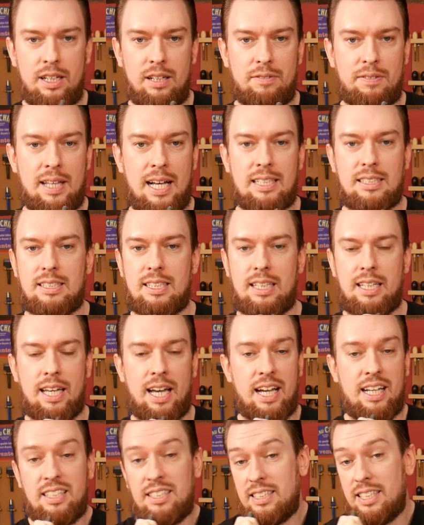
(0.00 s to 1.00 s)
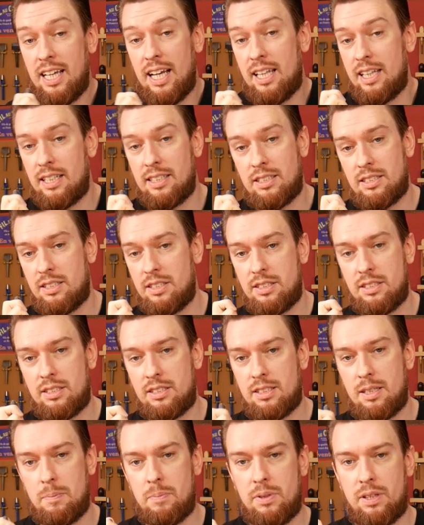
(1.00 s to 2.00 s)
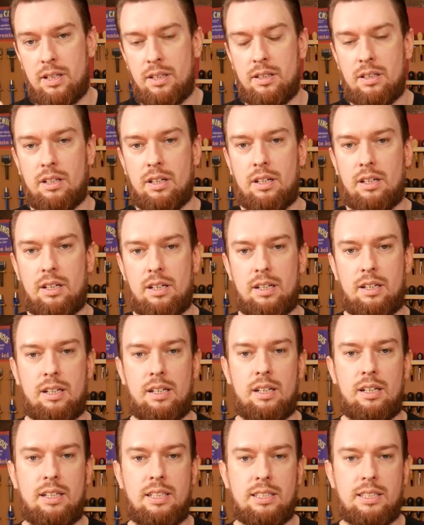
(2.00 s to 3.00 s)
If that's the case, yeah, that's just something that uh,